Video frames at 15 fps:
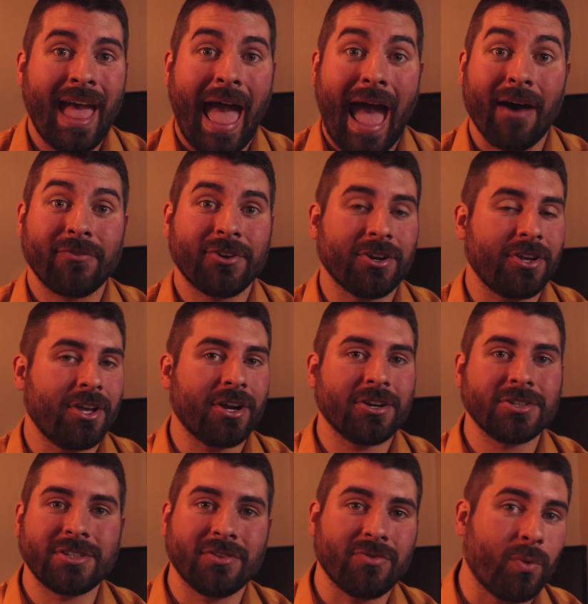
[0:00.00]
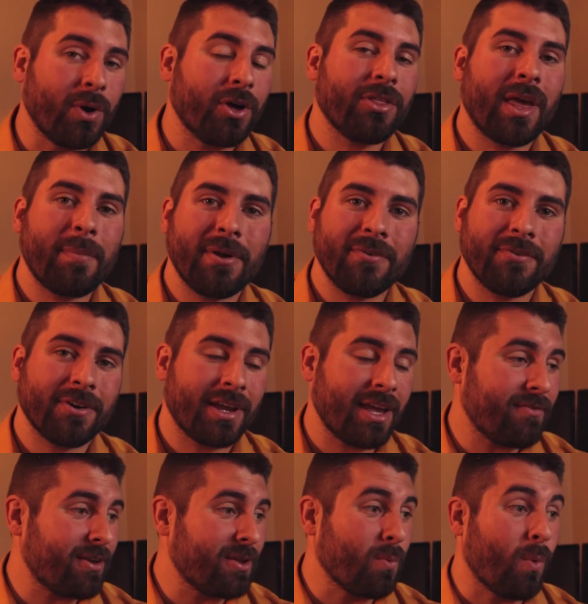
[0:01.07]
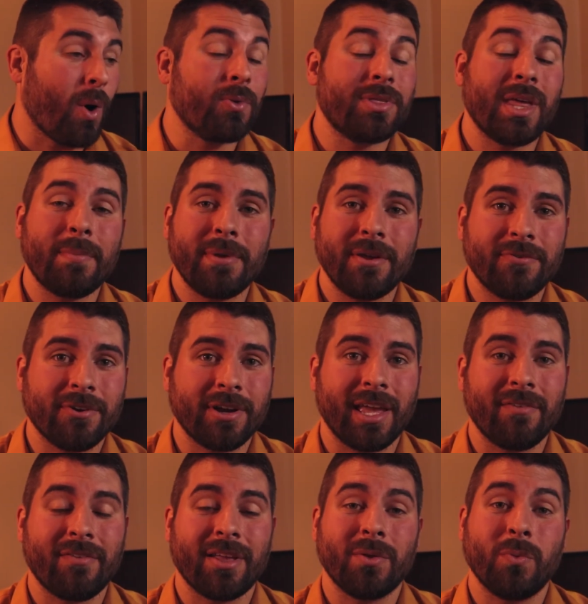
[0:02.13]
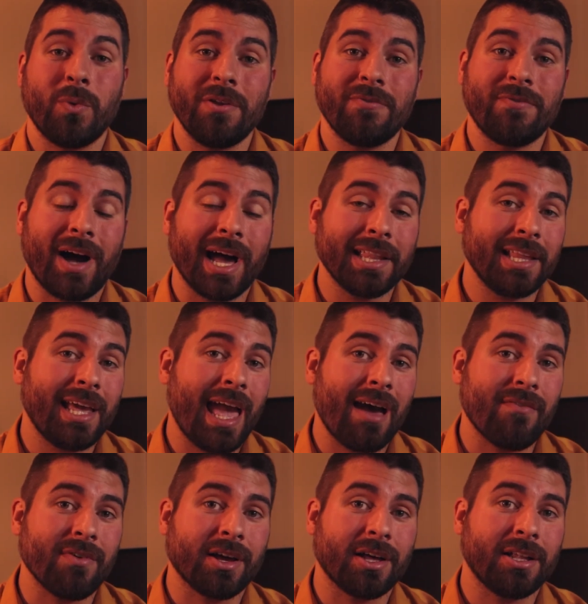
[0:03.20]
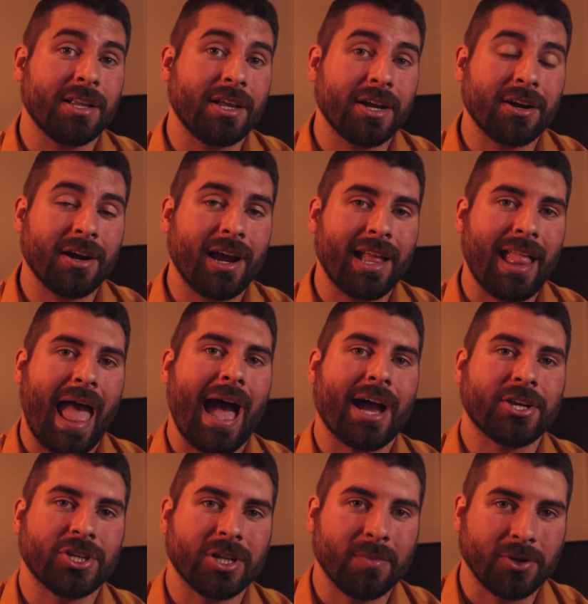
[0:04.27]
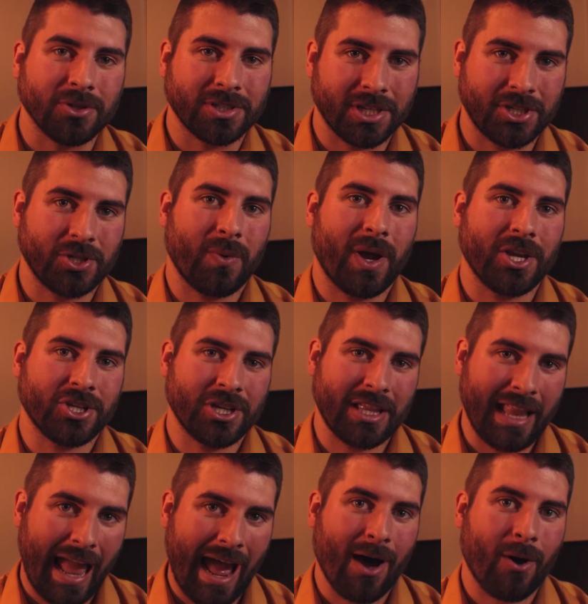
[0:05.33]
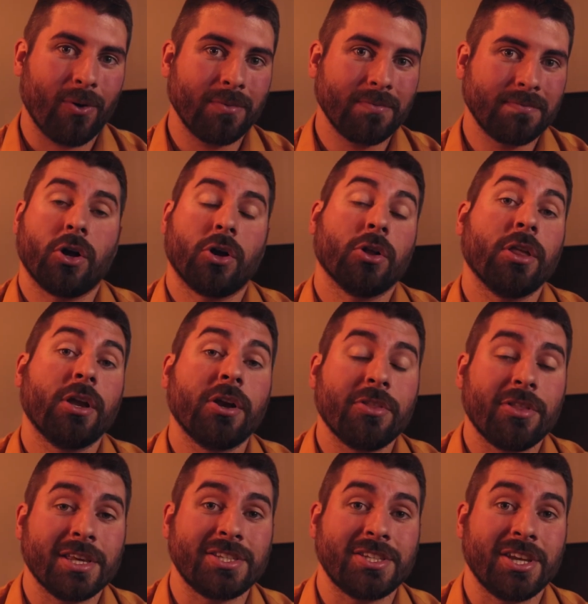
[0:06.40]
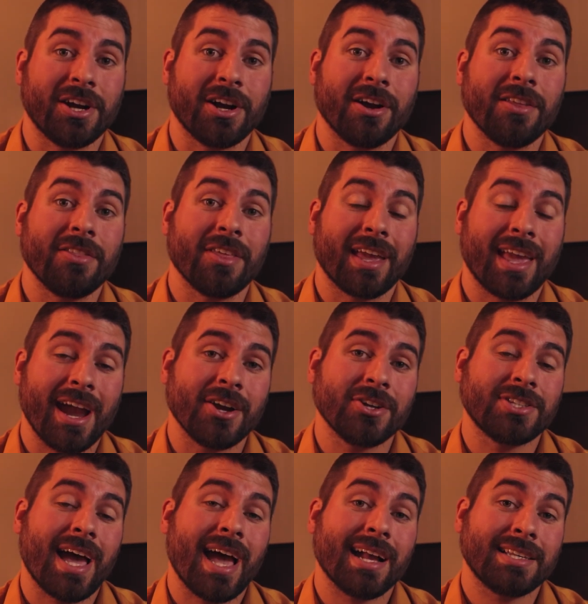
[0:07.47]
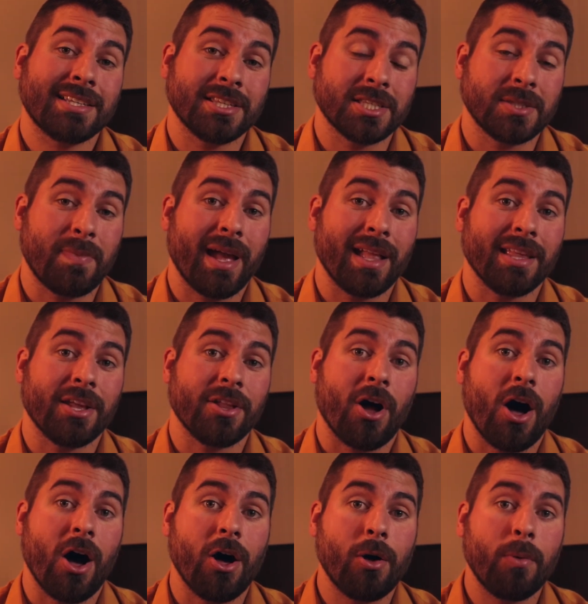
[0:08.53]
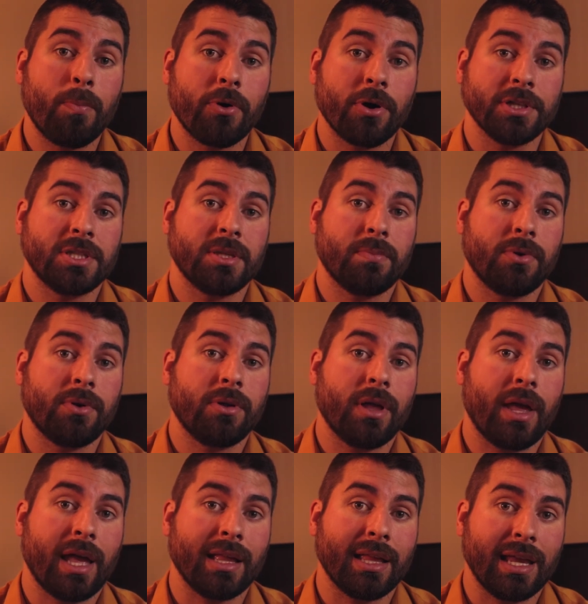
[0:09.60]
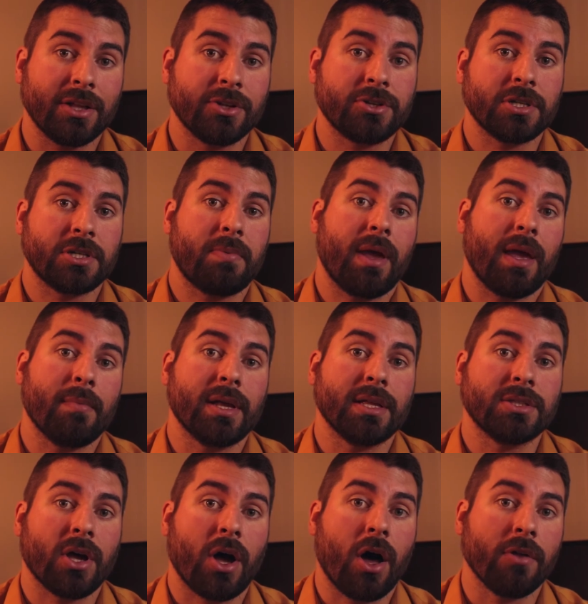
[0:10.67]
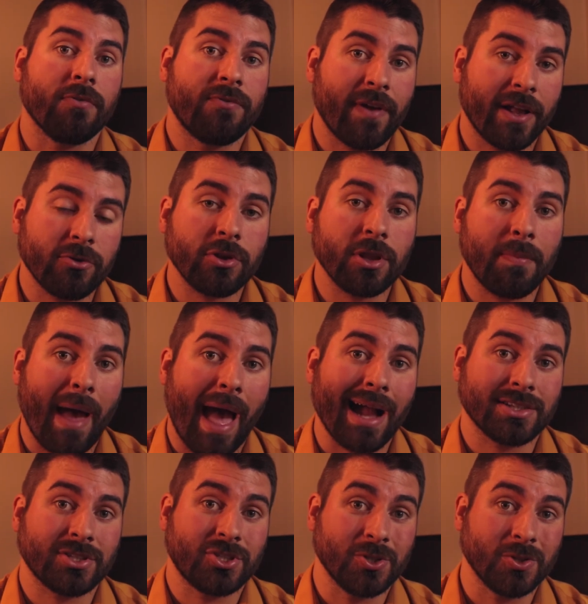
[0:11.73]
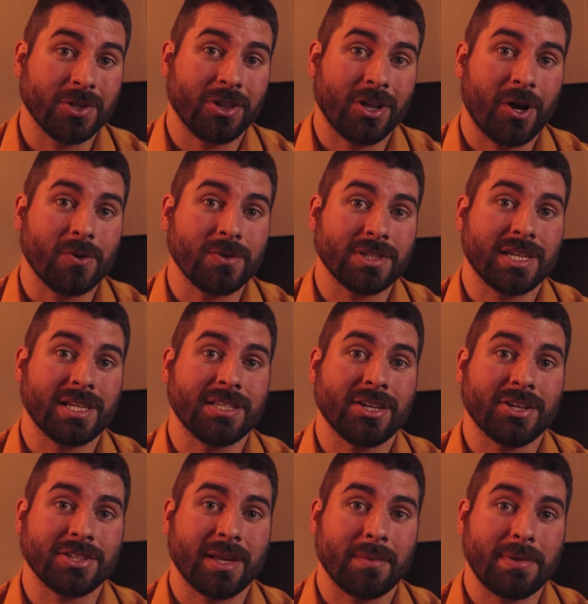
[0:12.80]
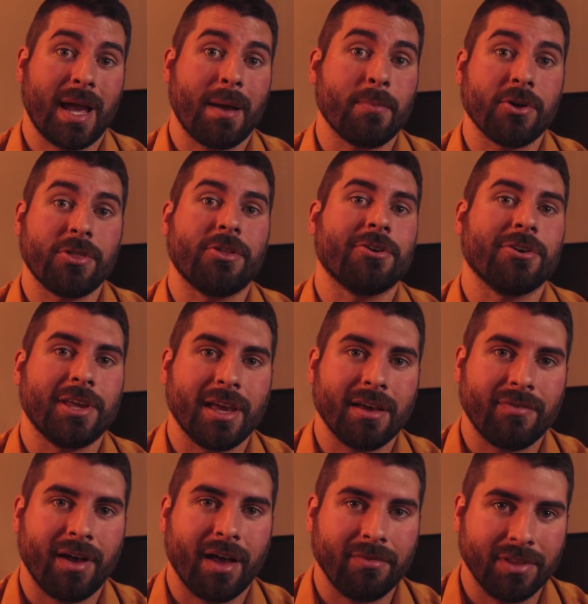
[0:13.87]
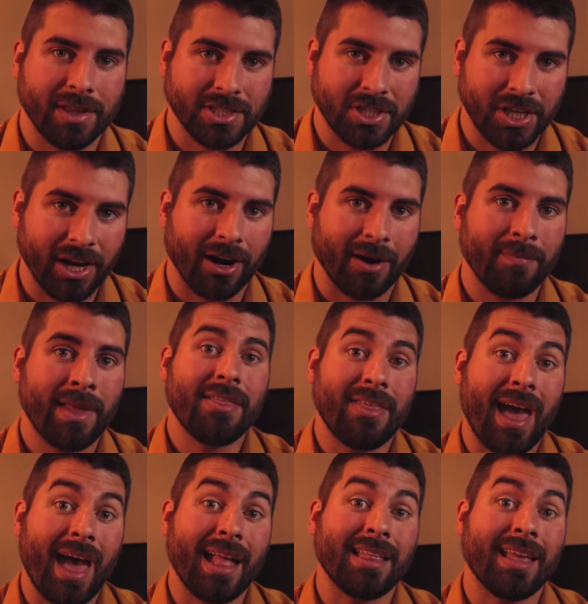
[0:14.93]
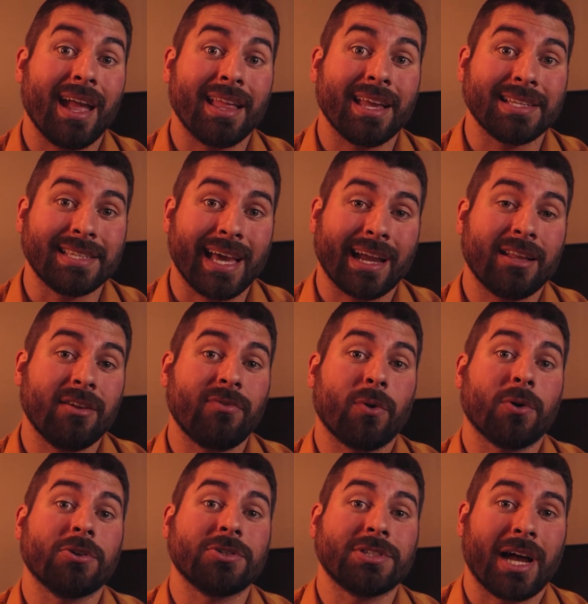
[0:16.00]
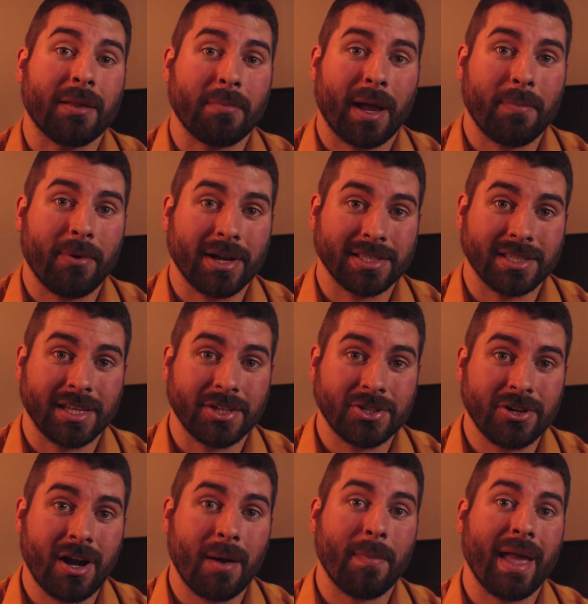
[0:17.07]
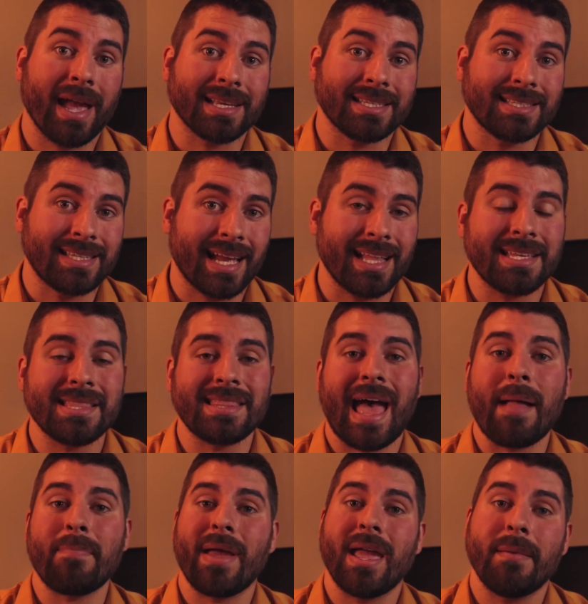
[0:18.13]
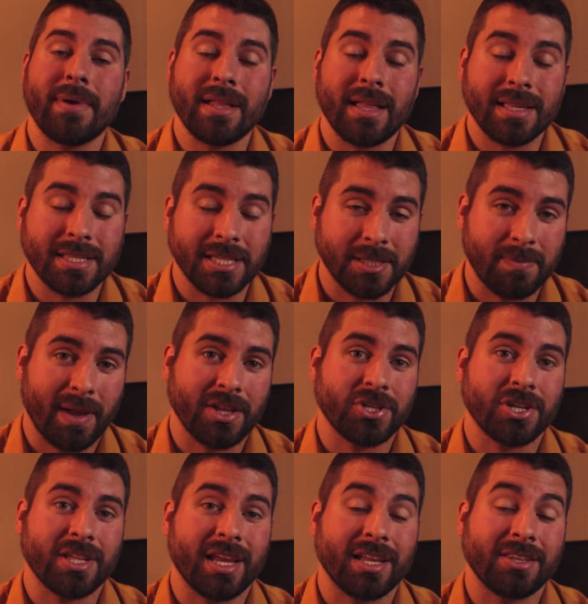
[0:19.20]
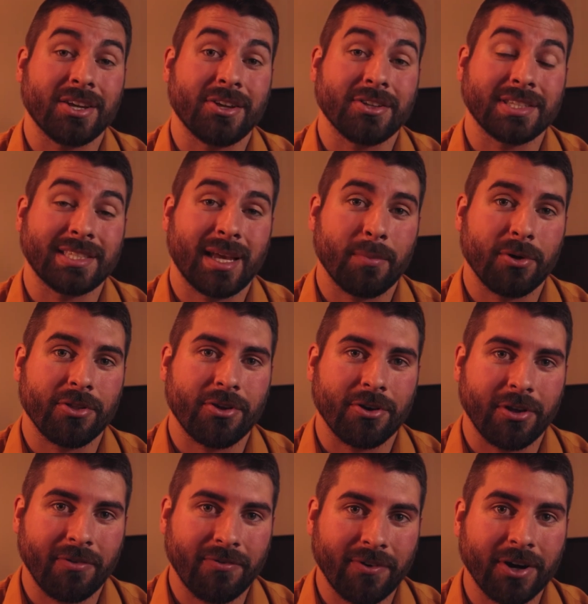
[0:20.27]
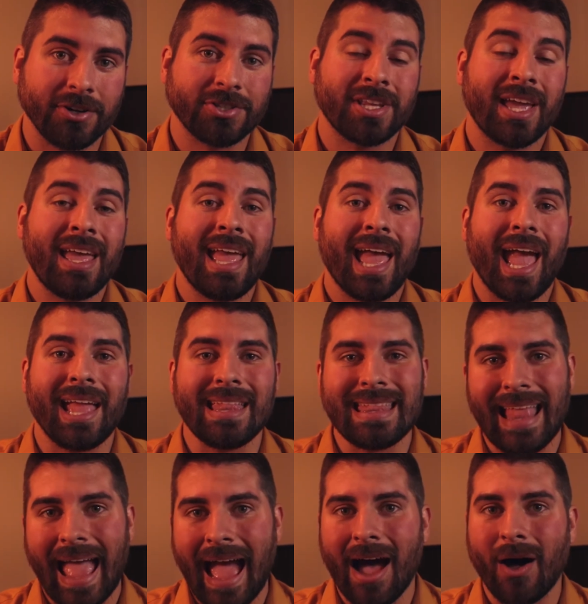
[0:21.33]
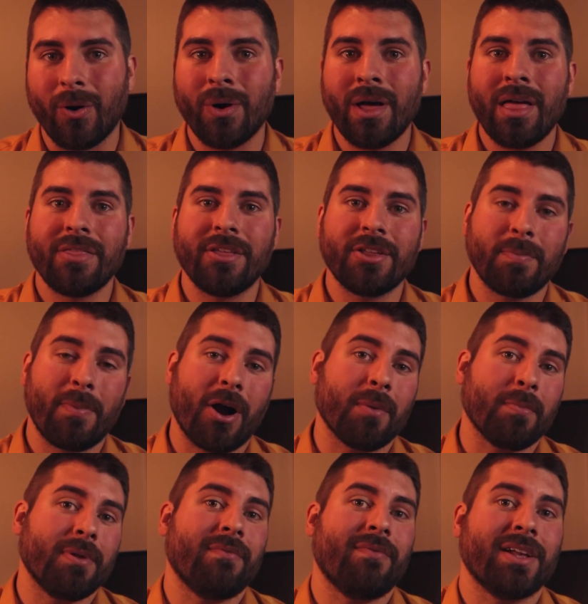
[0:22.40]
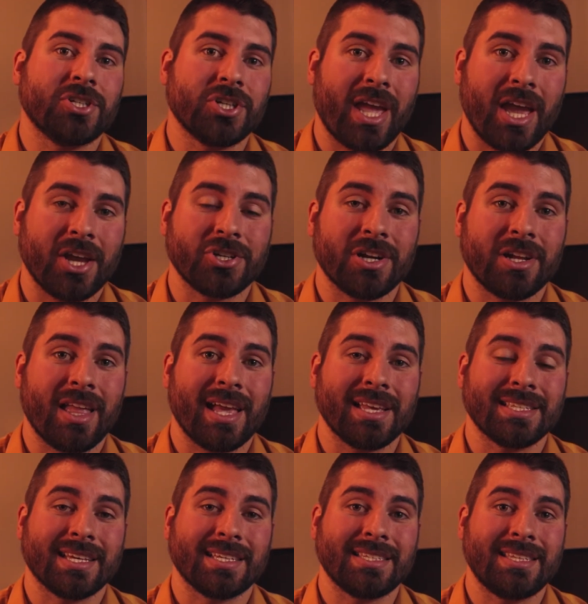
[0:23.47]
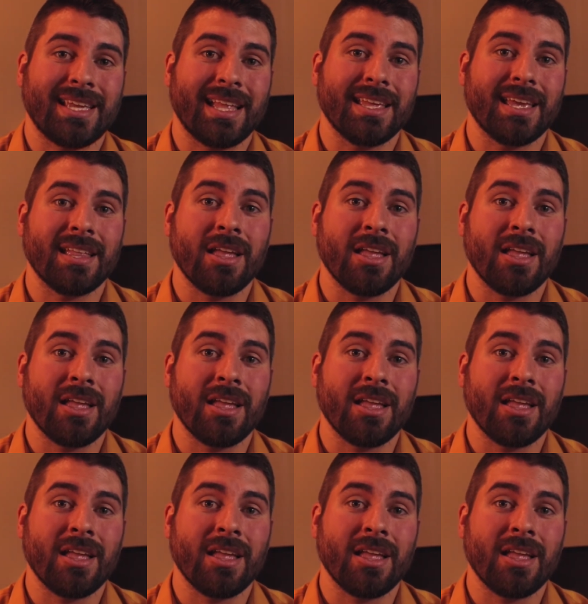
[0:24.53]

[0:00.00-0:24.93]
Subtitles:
After years of will they be forgiven, won't they be forgiven, we finally have a clear and actionable situation now. Earlier this year, the CARES Act suspended all principal and interest payments on federally backed student loans until September 30th of this year. Then, an executive order signed by President Trump extended that payment suspension until December 31st, and now the Department of Education has extended